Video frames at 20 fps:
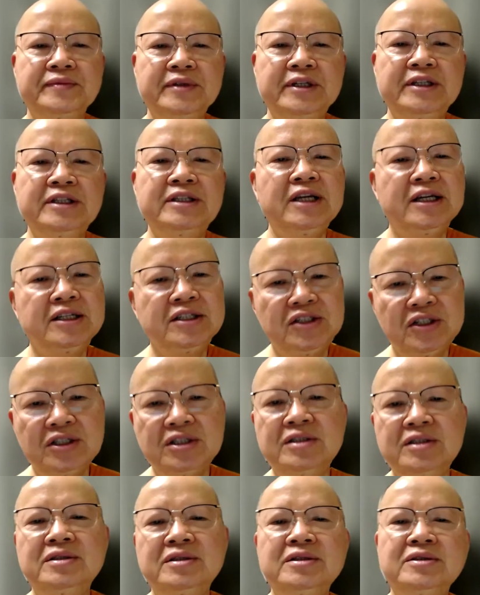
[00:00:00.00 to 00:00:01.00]

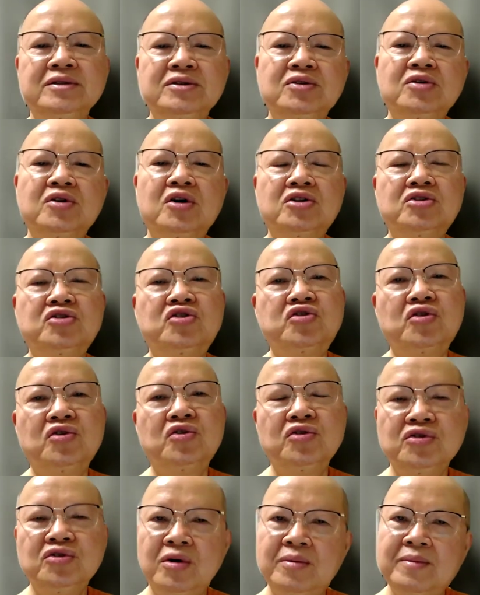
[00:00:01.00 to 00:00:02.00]
intention to
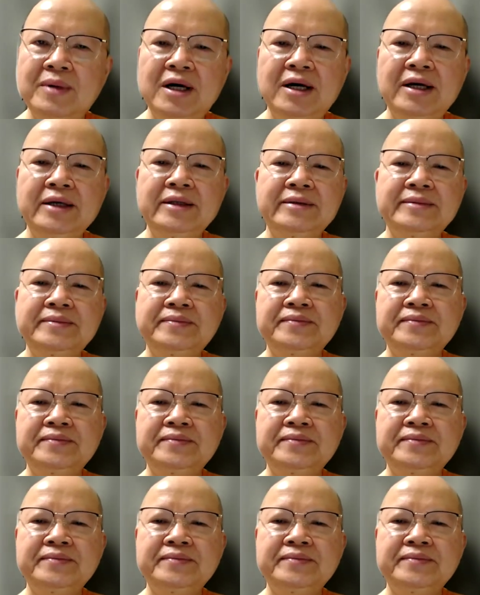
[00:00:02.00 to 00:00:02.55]
control your mind.